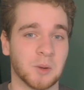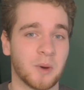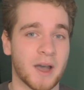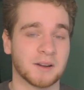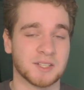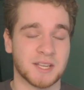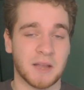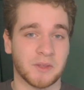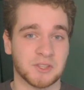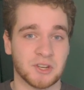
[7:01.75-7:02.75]
Bayern
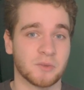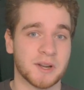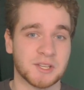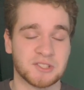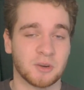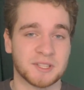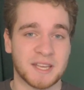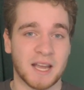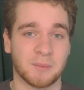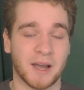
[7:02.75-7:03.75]
side that is already so
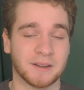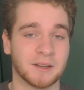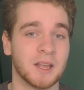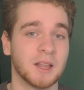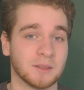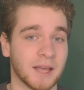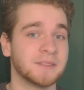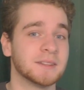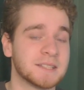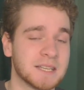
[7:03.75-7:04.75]
attack-minded, led
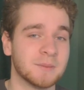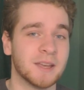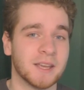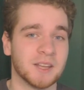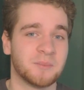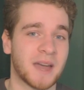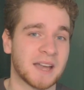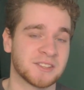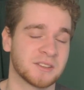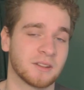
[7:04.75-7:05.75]
the team in
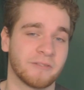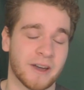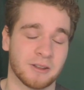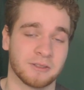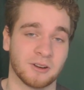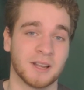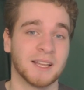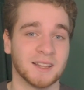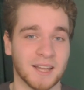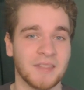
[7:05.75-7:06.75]
passes into the final third,
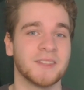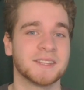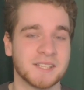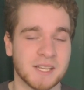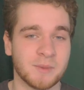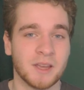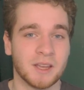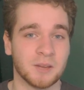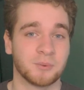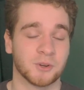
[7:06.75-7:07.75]
led the team
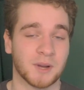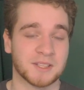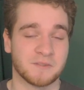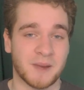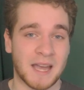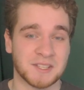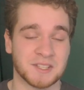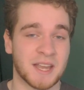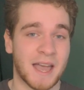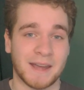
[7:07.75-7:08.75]
in progressive
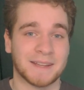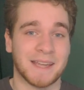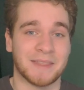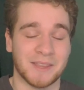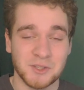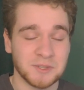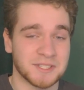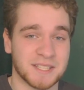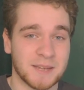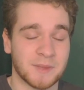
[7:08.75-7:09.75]
passes, and again, this was a
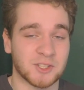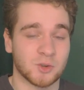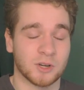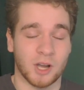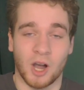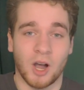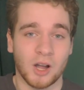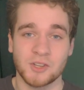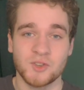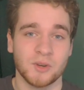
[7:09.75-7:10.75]
team that scored
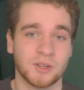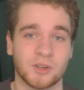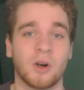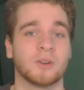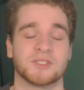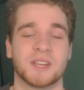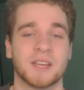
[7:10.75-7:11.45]
100 goals